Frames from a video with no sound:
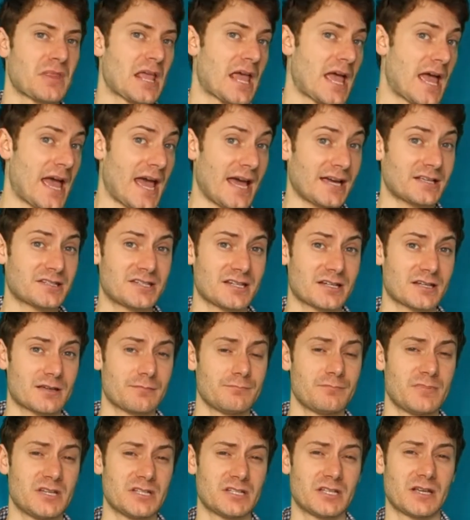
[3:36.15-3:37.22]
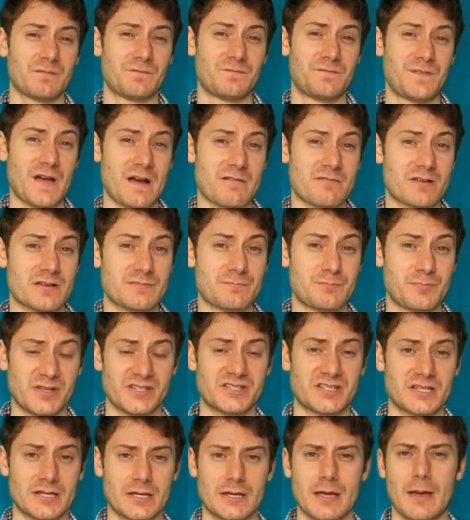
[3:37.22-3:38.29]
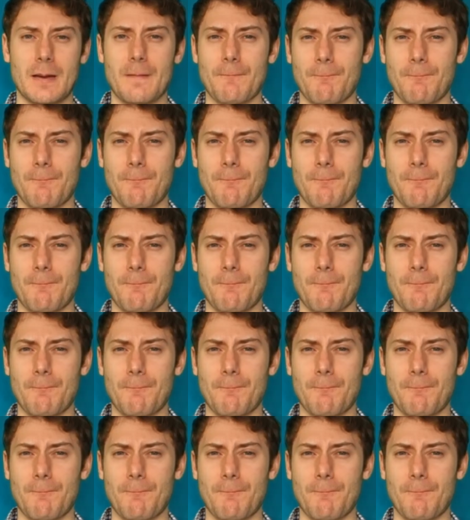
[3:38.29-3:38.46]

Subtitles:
Hectic meaning very busy,